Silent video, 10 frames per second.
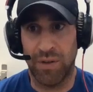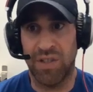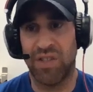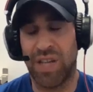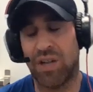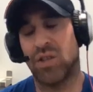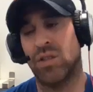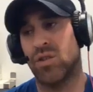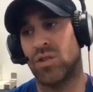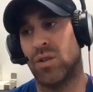And this is actually
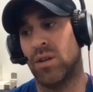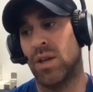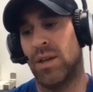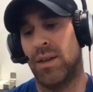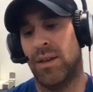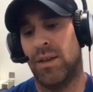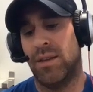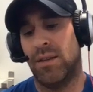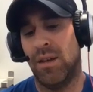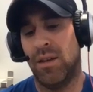just
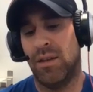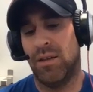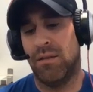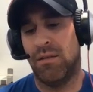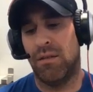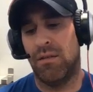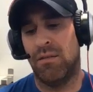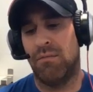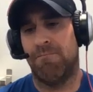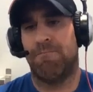the
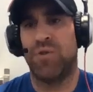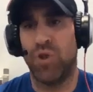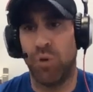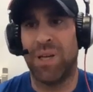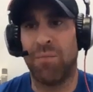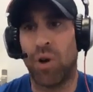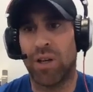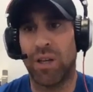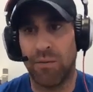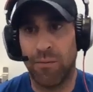doing
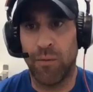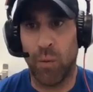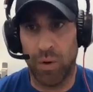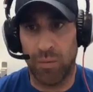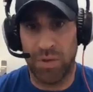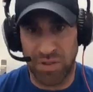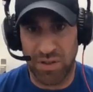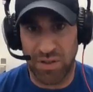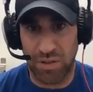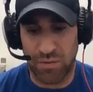marketing for
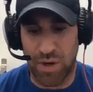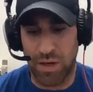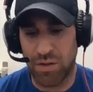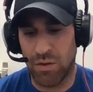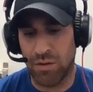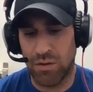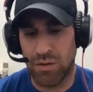businesses, right? So